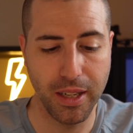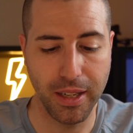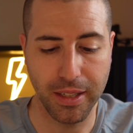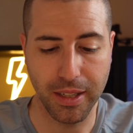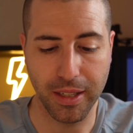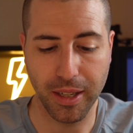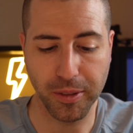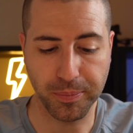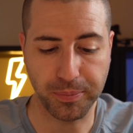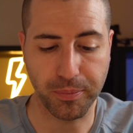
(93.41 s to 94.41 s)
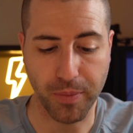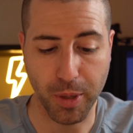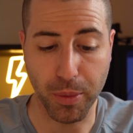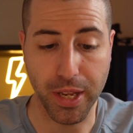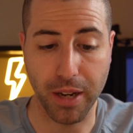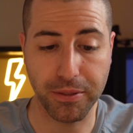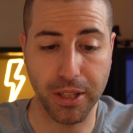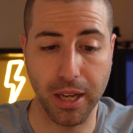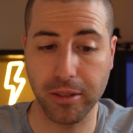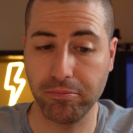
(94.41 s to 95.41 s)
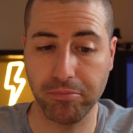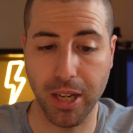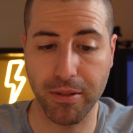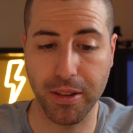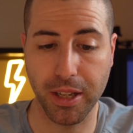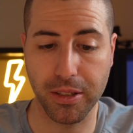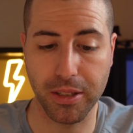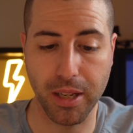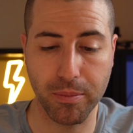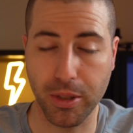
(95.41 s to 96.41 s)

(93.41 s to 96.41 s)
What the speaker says: And then but yeah, after that everything is the same,